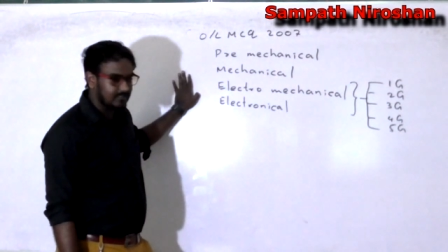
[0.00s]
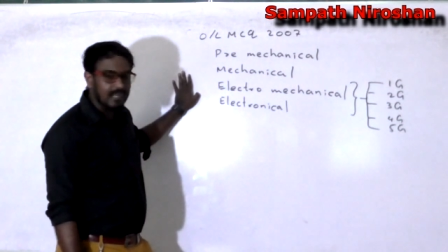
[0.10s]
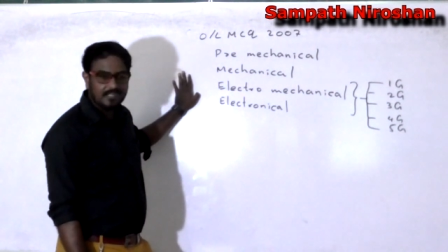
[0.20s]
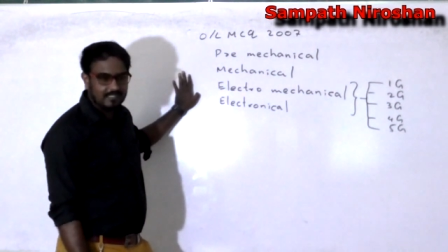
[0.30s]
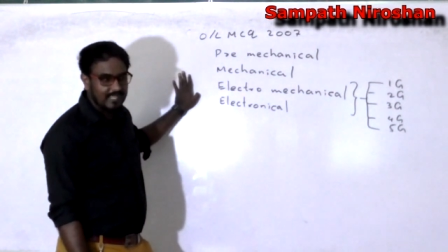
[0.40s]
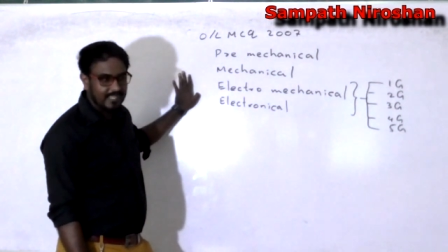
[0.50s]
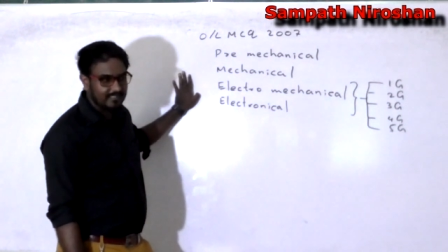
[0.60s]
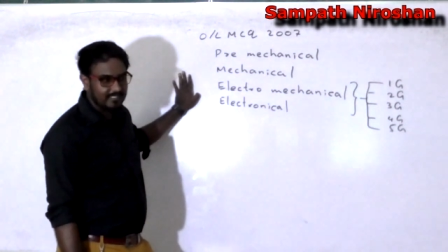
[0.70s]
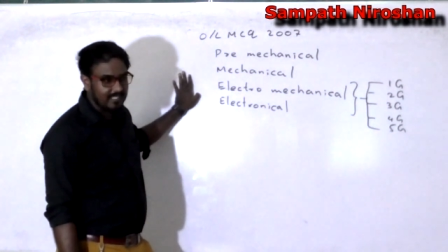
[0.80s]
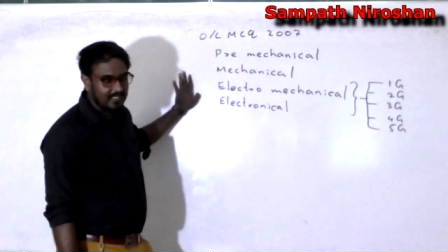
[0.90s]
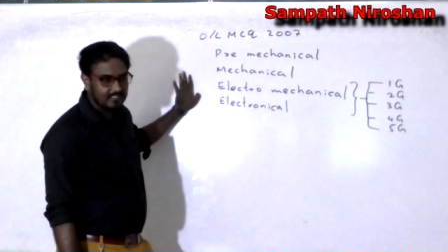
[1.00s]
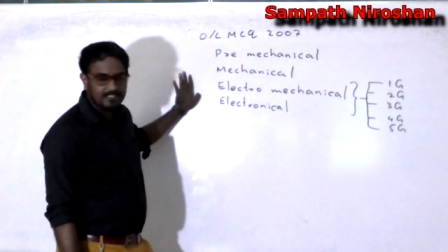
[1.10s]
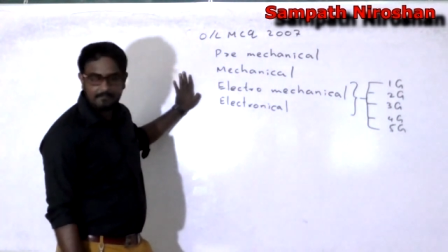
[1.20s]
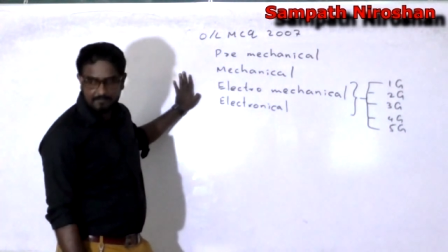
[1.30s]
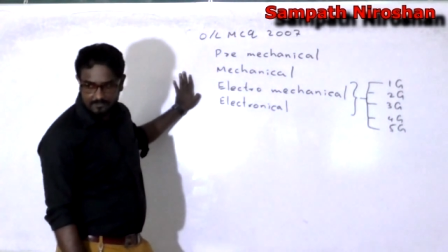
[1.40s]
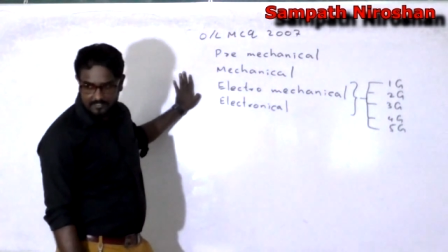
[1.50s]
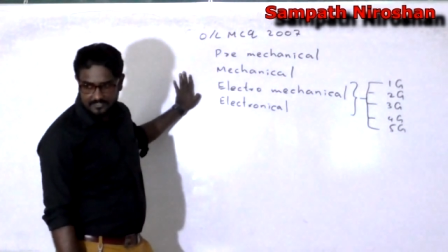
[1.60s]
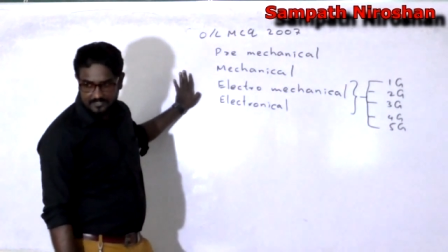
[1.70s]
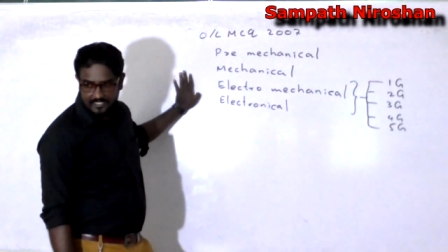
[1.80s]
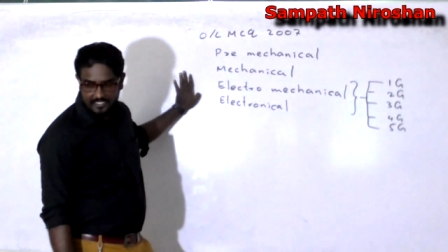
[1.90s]
It's not like the current
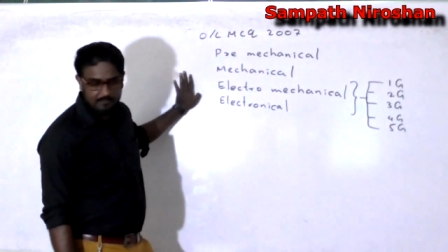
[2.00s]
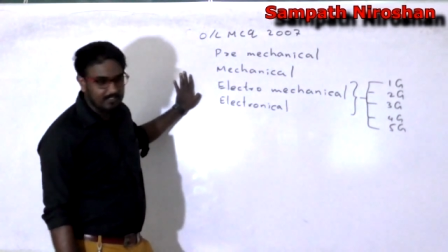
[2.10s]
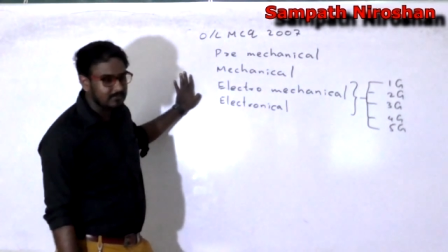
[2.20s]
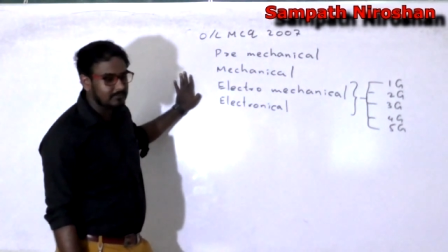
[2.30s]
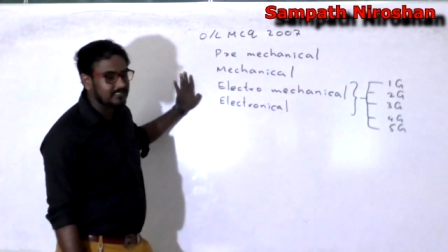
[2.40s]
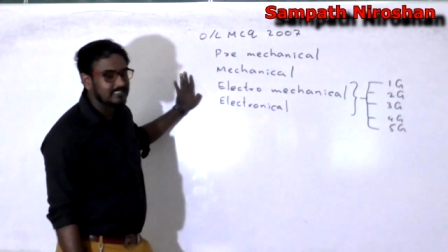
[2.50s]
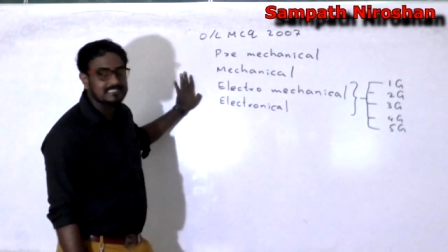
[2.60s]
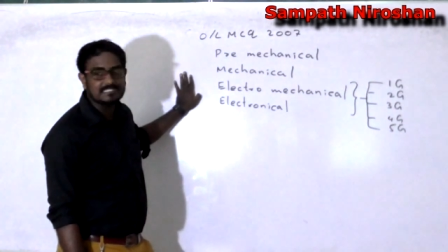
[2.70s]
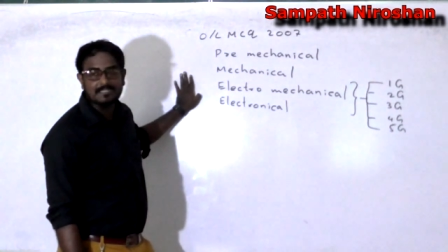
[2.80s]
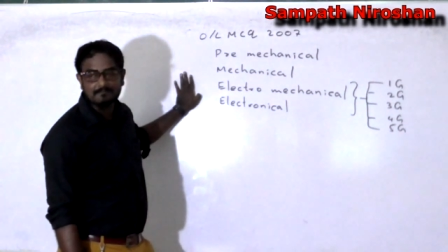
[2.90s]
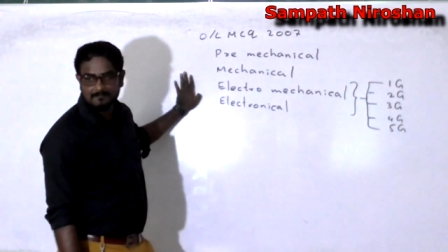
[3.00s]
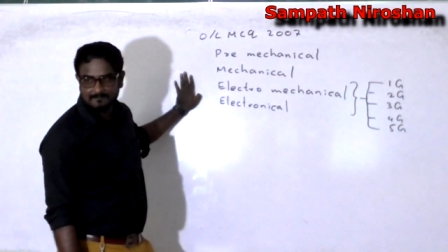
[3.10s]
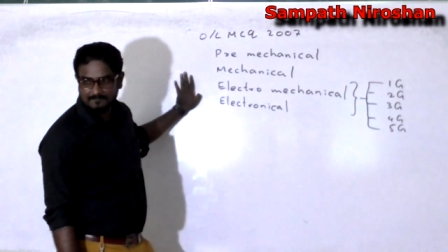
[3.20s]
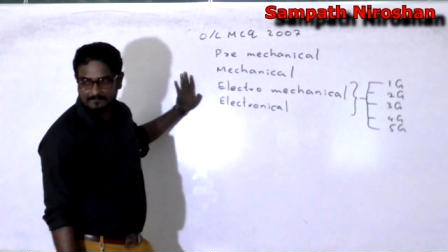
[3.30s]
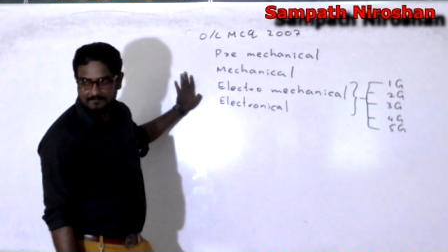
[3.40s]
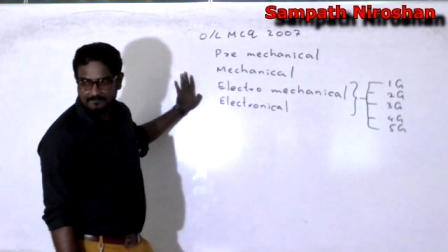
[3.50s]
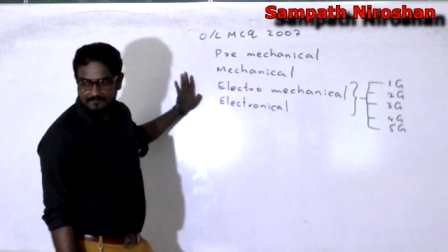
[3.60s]
computers, it works with steam.